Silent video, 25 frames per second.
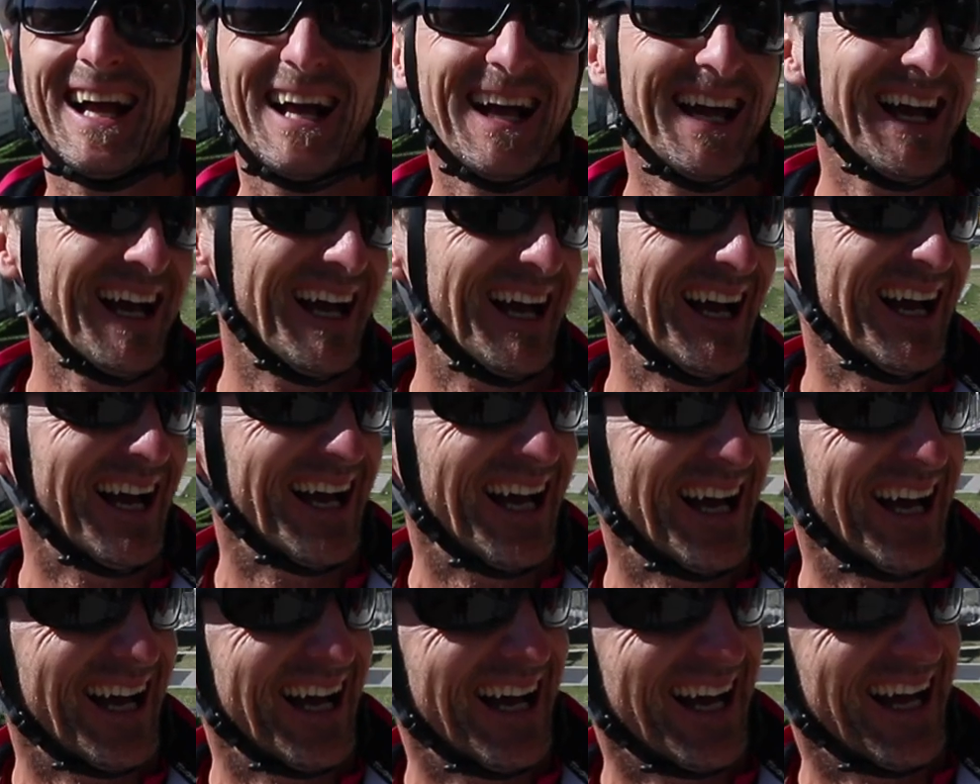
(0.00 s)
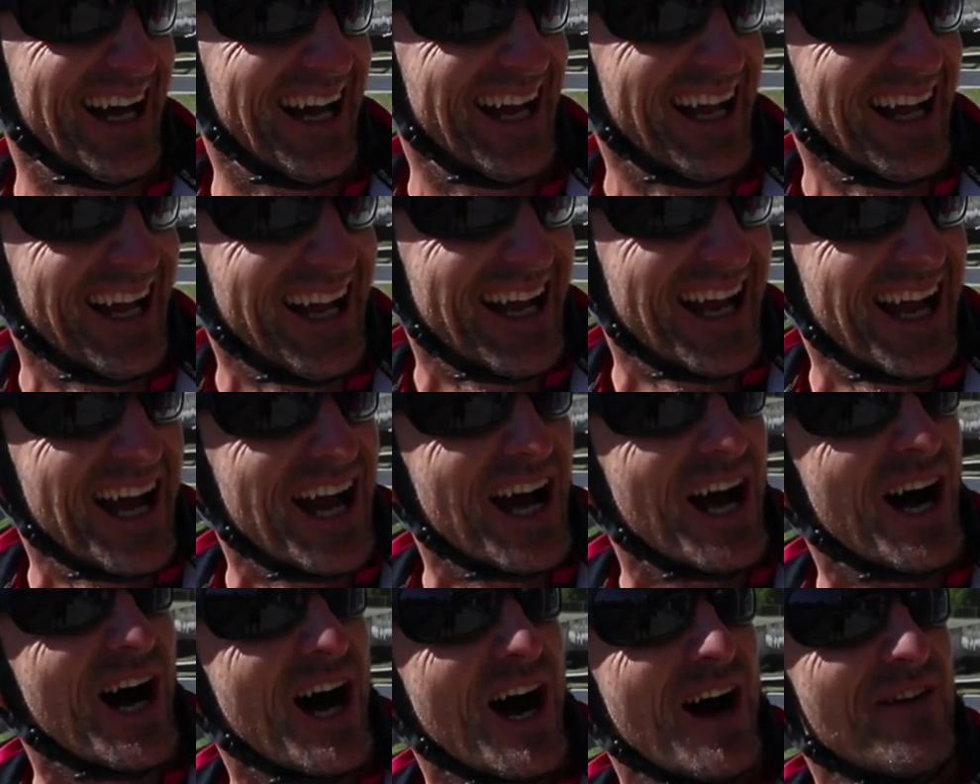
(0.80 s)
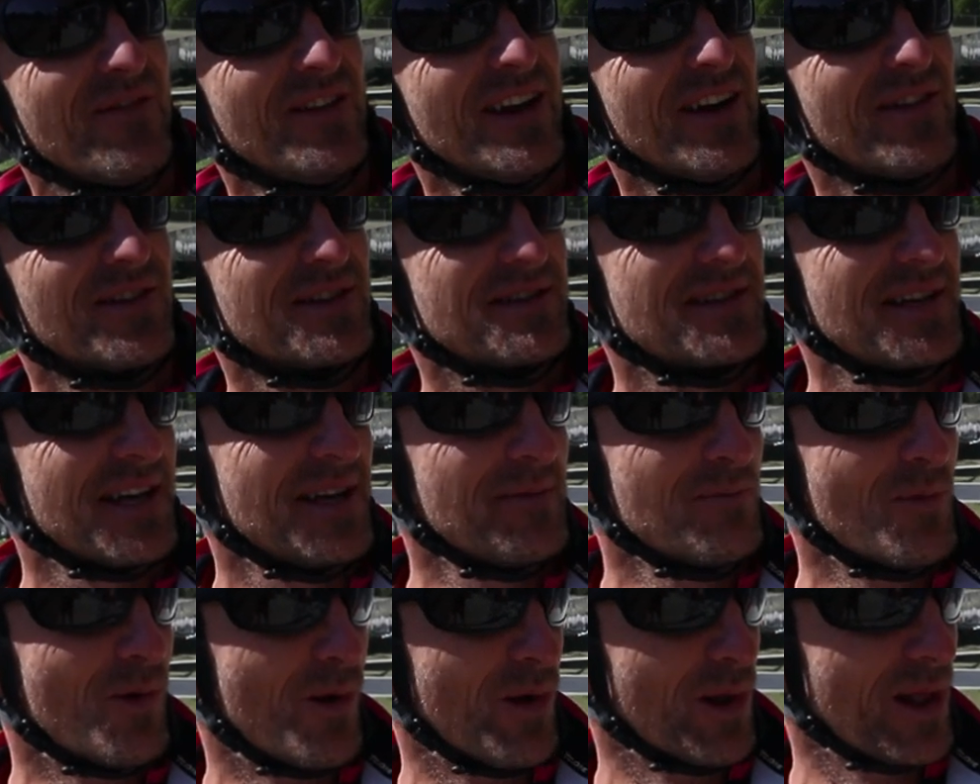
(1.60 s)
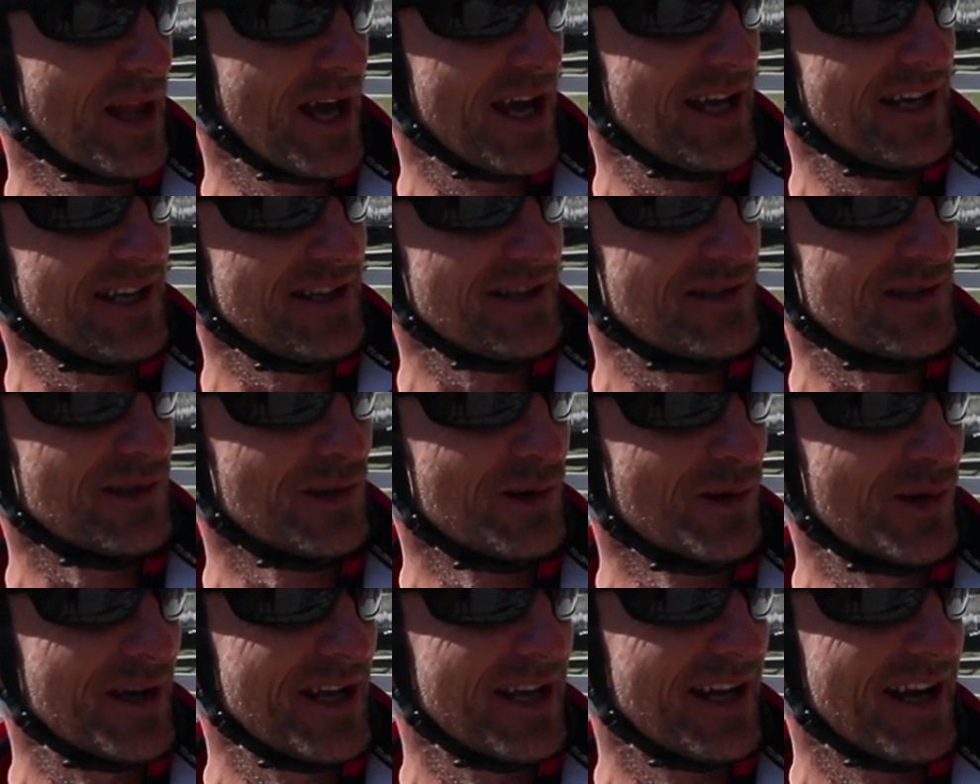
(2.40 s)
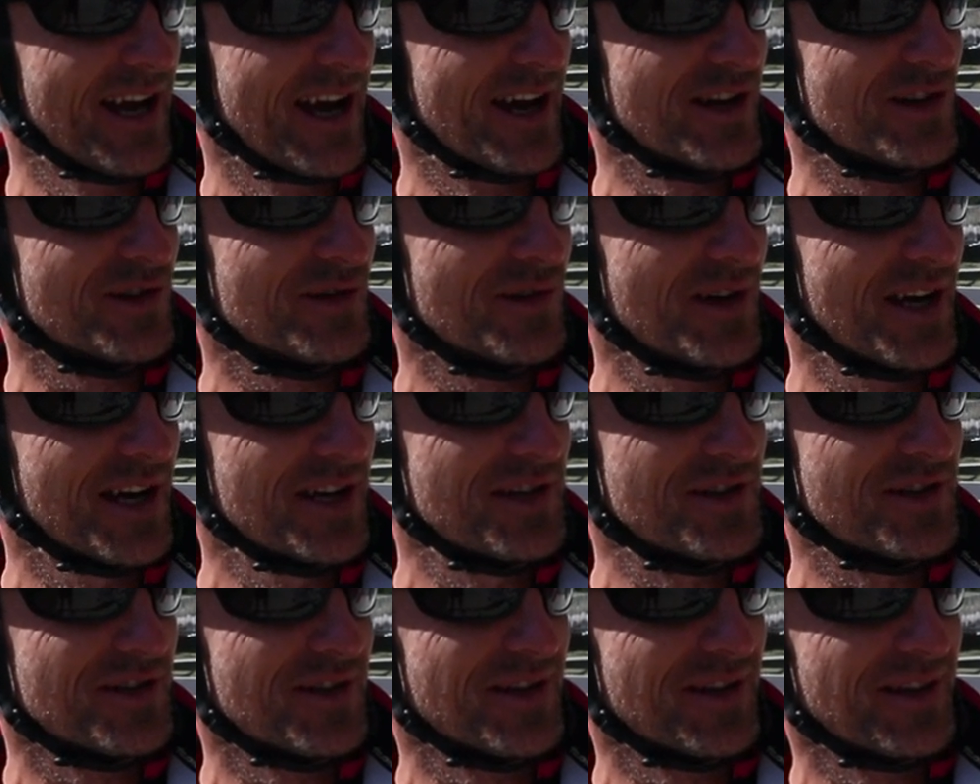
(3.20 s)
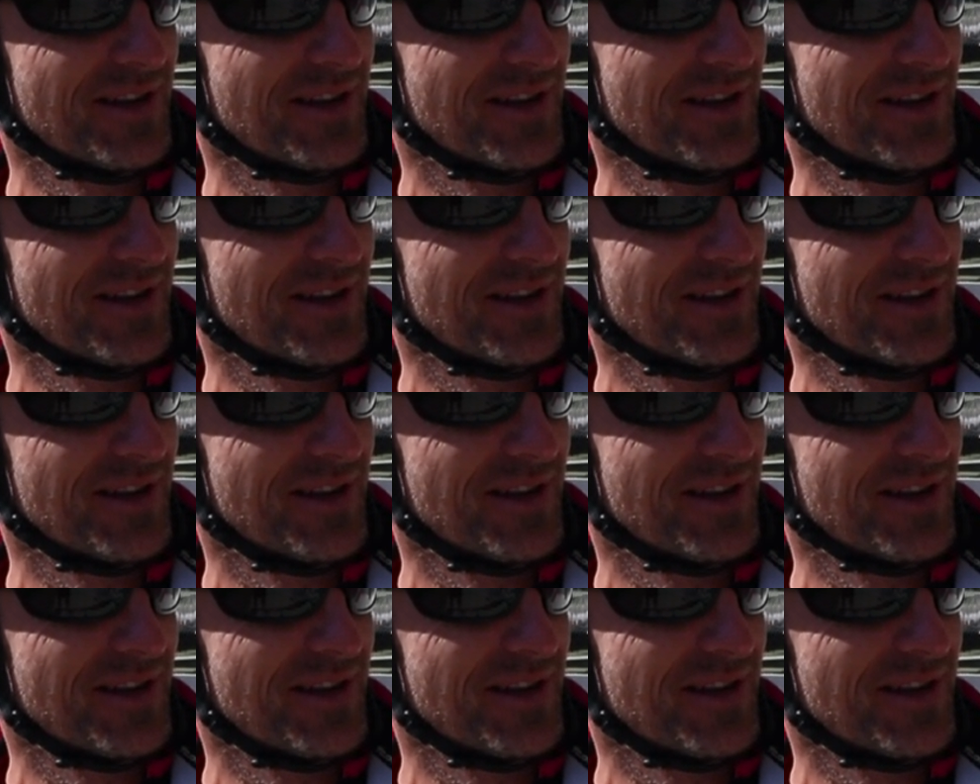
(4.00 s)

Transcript: I've never seen more ladies look in our direction